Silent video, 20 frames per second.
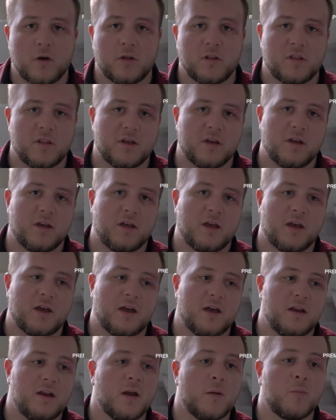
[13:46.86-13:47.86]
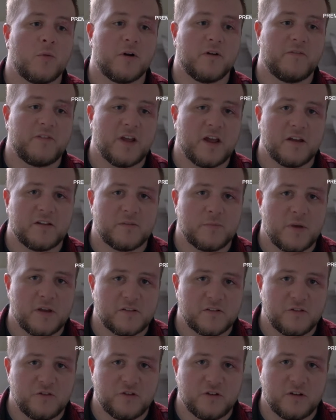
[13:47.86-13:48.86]
the number of text
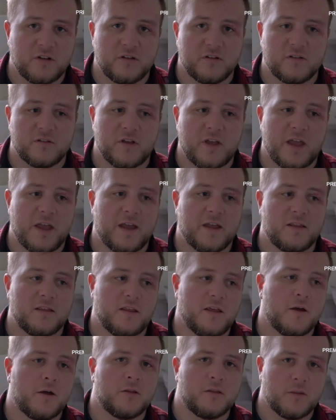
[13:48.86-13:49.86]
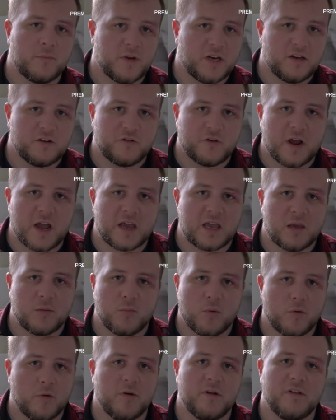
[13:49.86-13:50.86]
messages and the unlimited tracking
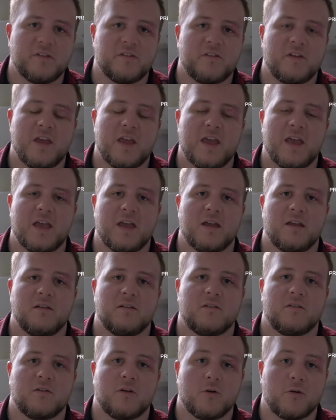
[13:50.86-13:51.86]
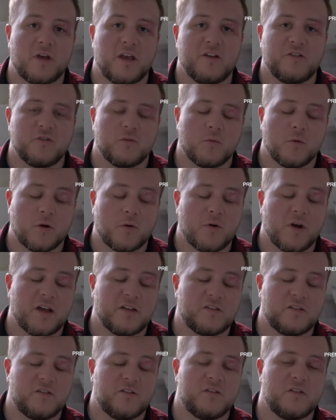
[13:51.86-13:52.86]
points and location
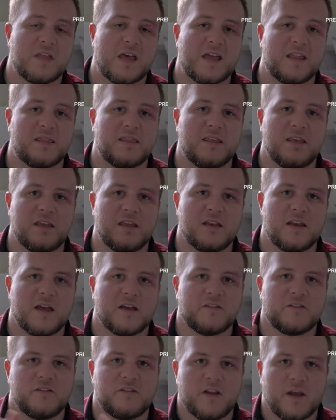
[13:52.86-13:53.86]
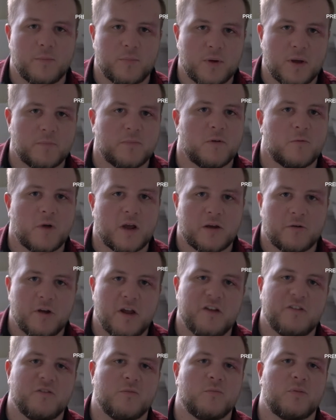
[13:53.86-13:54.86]
requests that the next step up, the
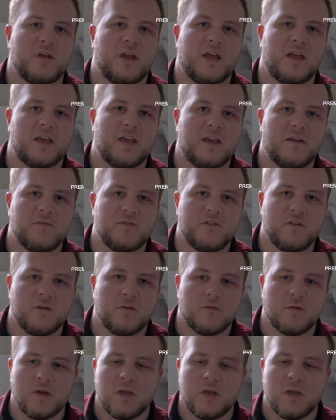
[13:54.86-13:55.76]
recreation plan, gives you.